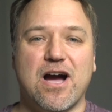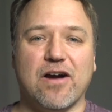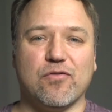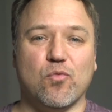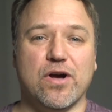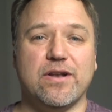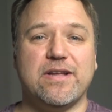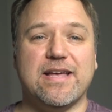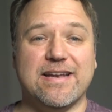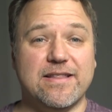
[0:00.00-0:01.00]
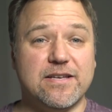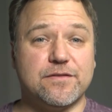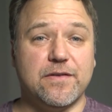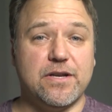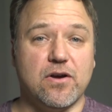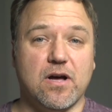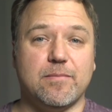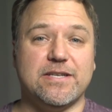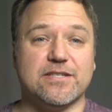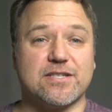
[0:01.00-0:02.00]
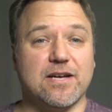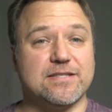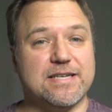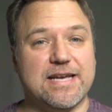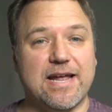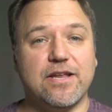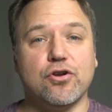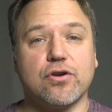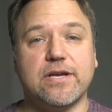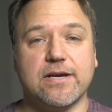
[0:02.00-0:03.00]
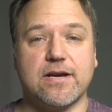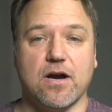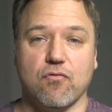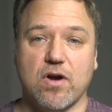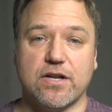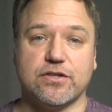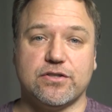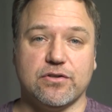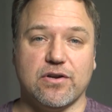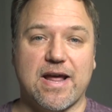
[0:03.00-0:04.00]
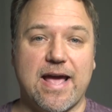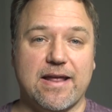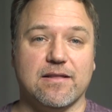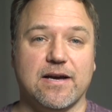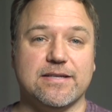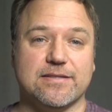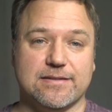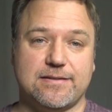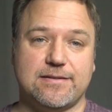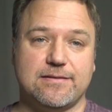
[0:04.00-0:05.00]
Hi everyone, and in this video I'll be discussing getting your kit car registered and licensed.